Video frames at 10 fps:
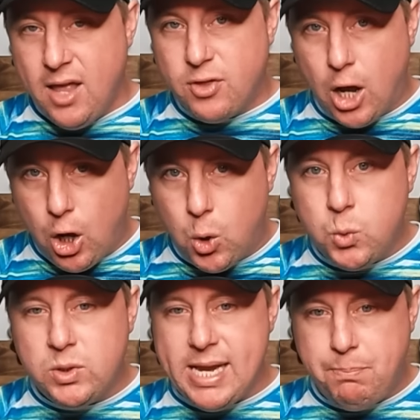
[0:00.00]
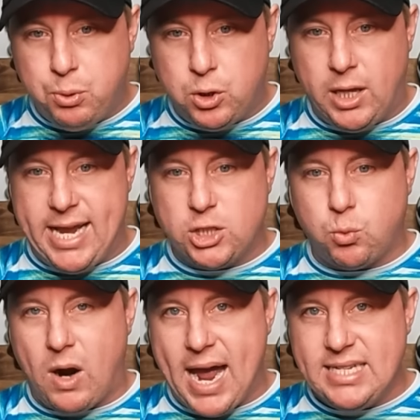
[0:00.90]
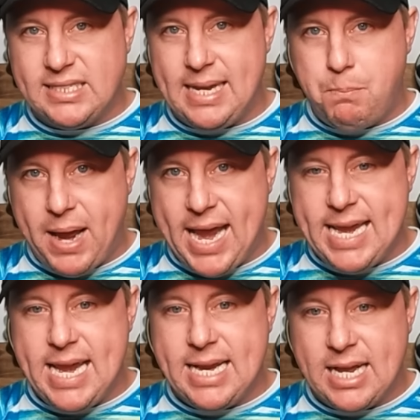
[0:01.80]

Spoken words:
The only place where I see paying